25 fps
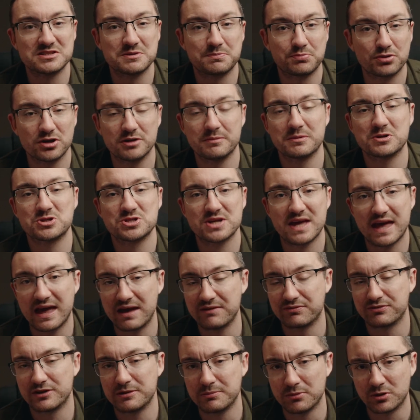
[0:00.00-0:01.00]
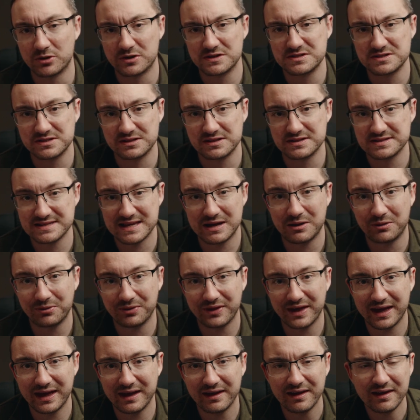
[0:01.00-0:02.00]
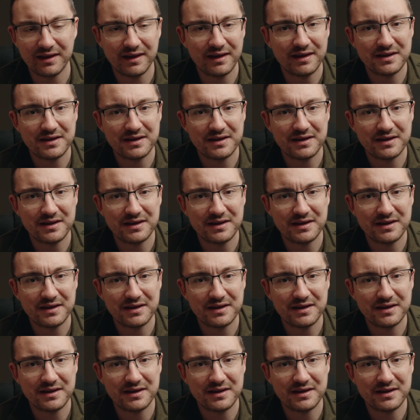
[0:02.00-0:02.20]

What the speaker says: to pretty much every monitor that's out there.